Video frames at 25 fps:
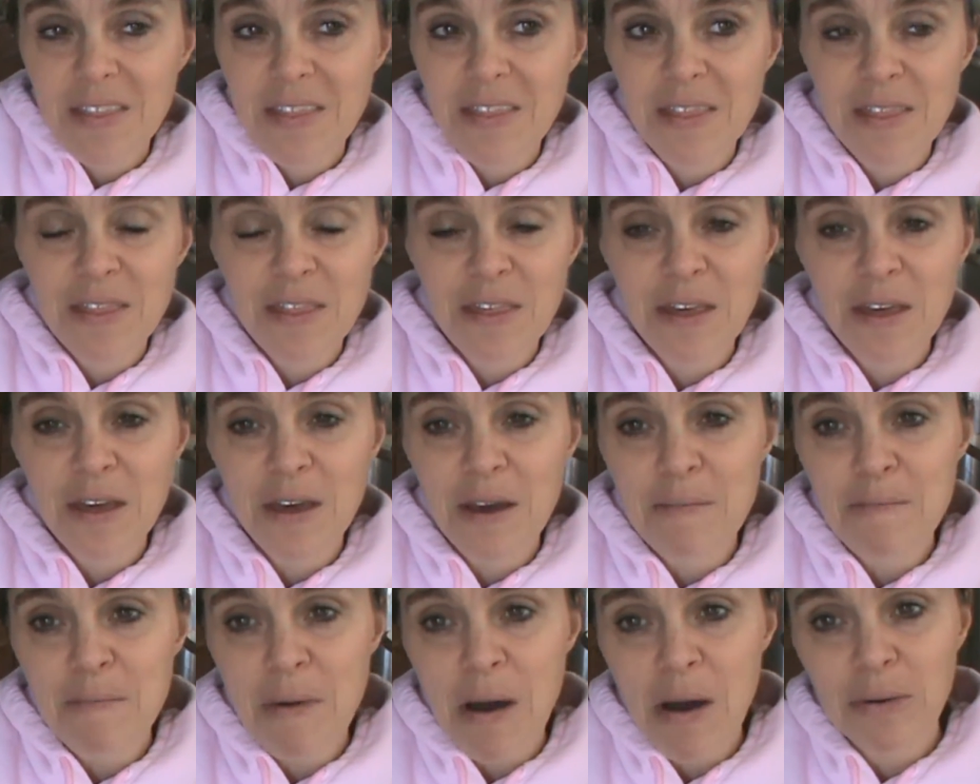the
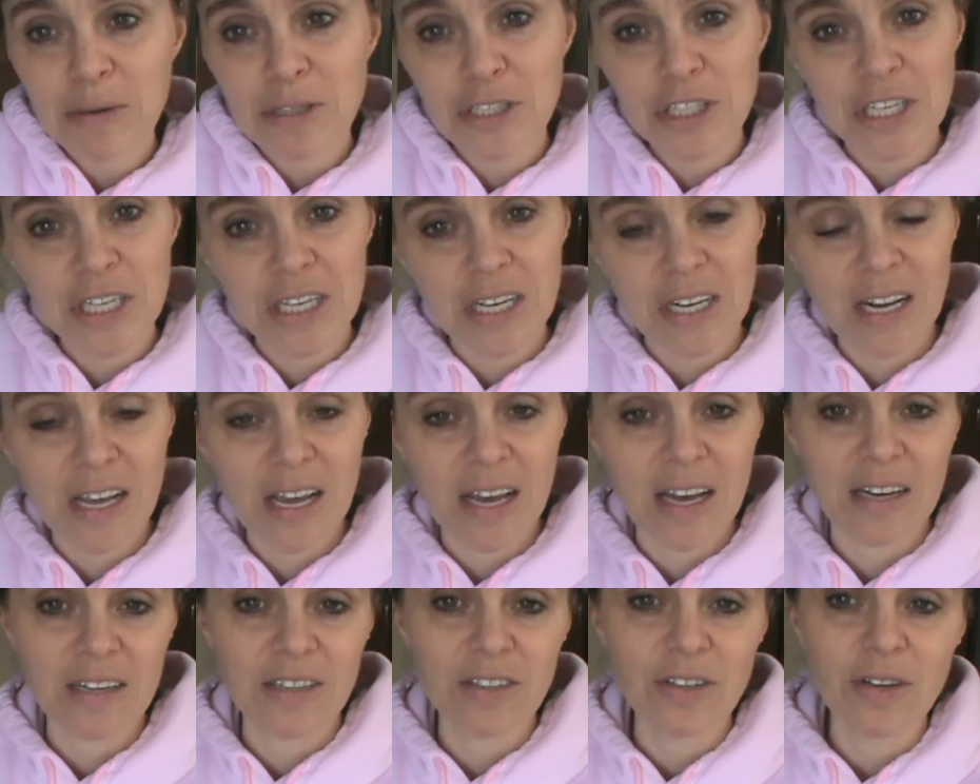amount she can
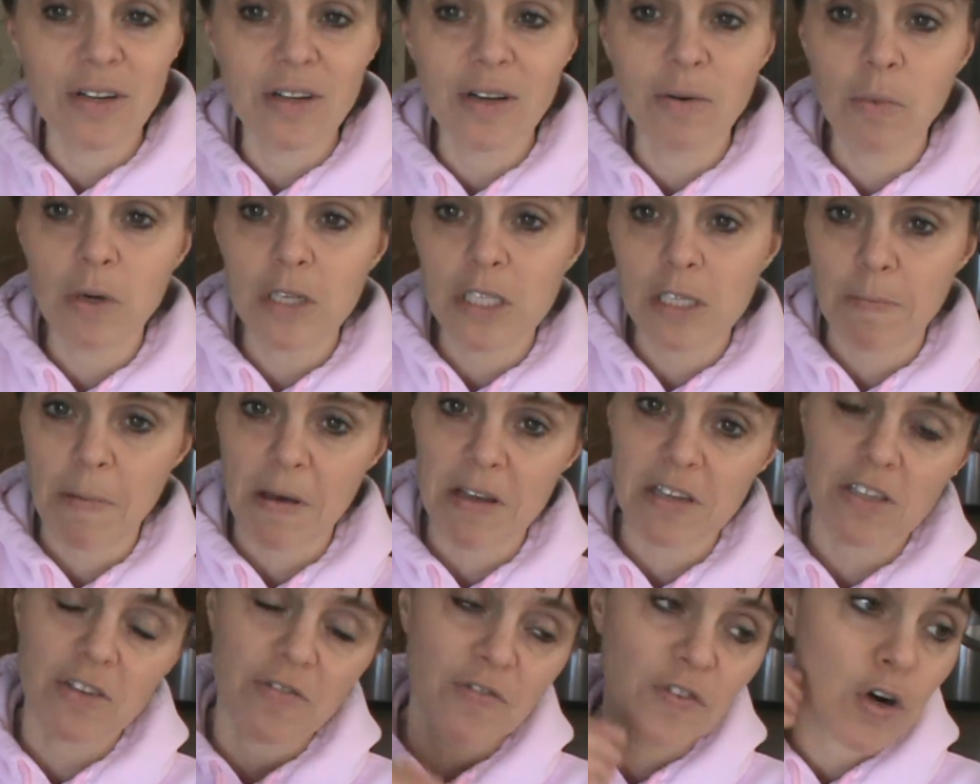handle and what's
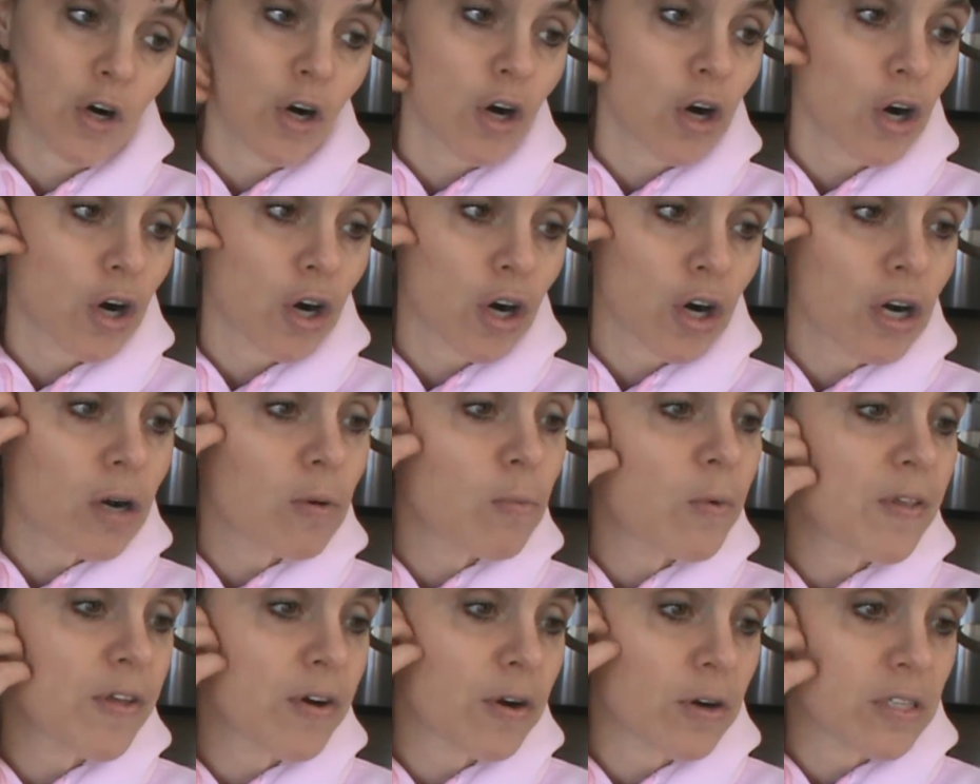best for her
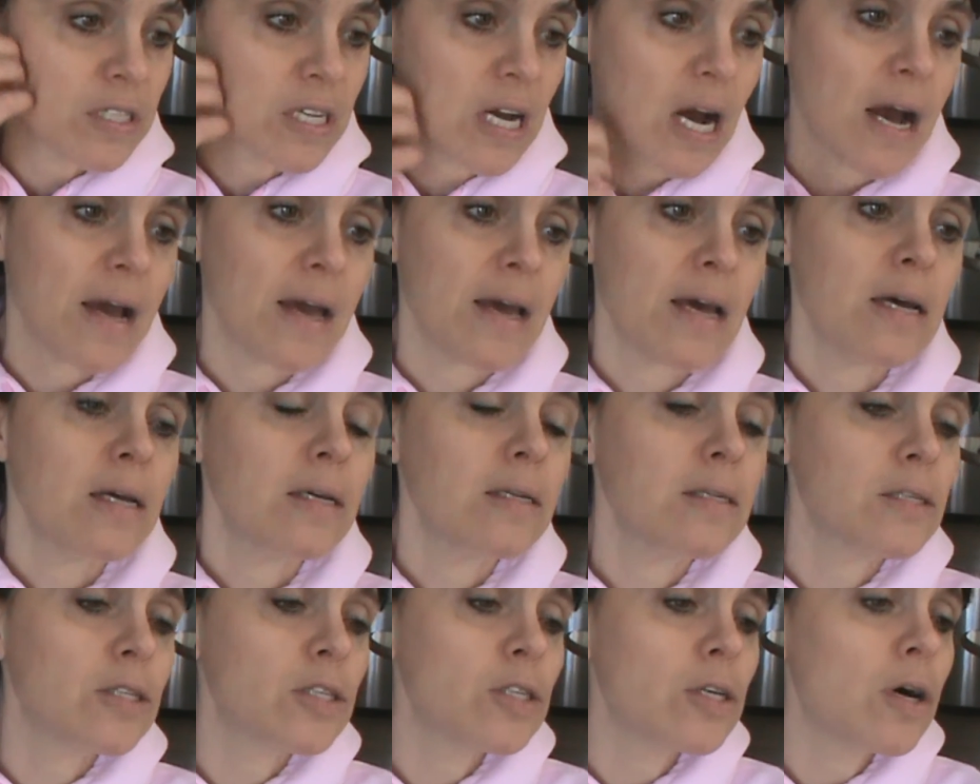with her
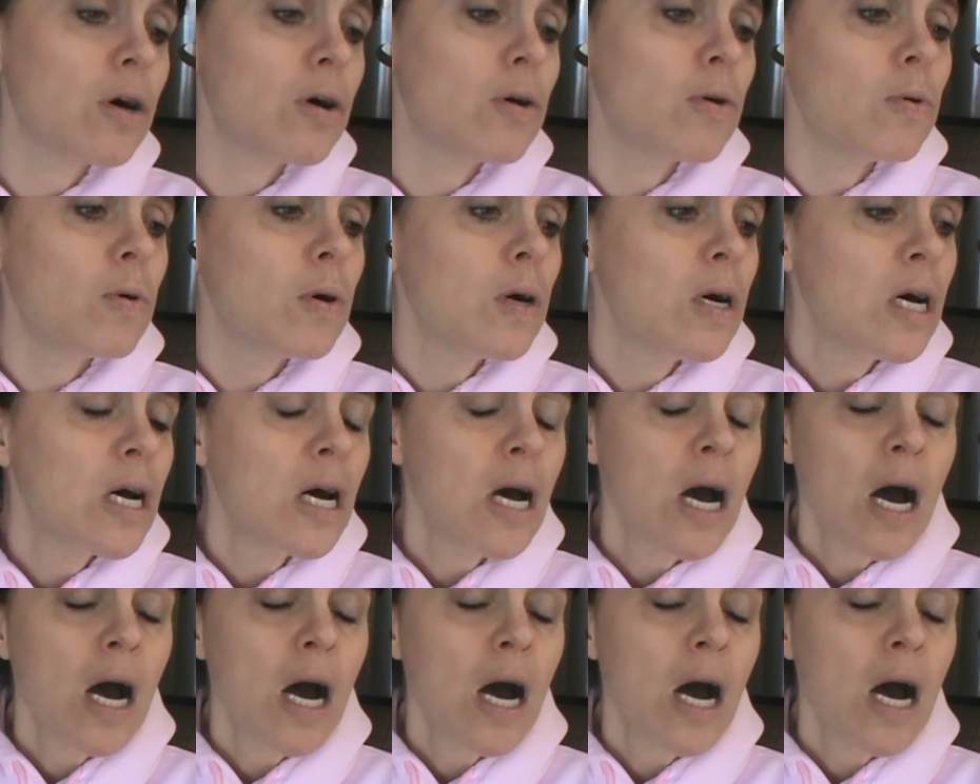diet. So